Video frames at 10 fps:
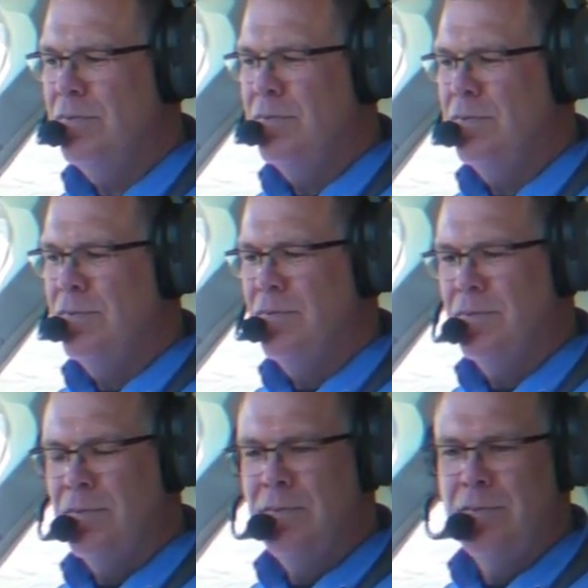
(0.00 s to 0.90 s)

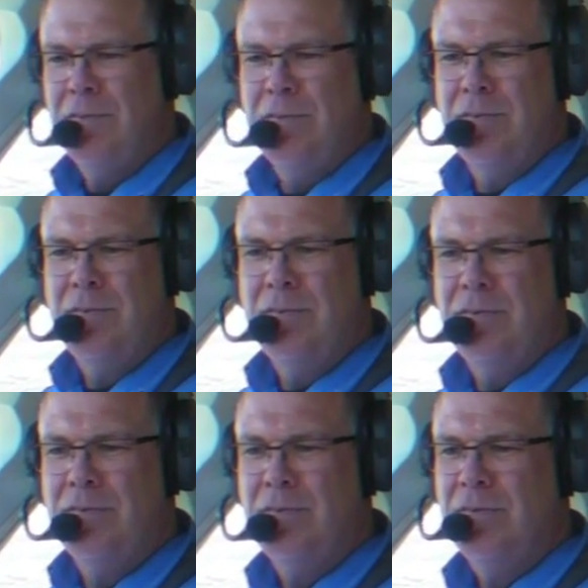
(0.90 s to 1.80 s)

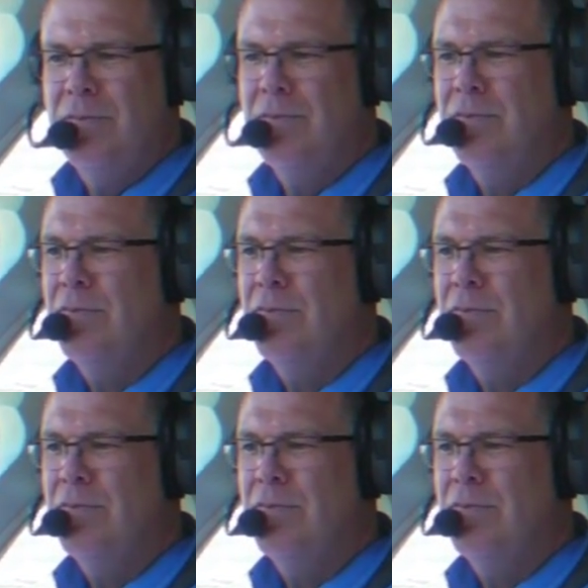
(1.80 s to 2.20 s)
This person isn't speaking.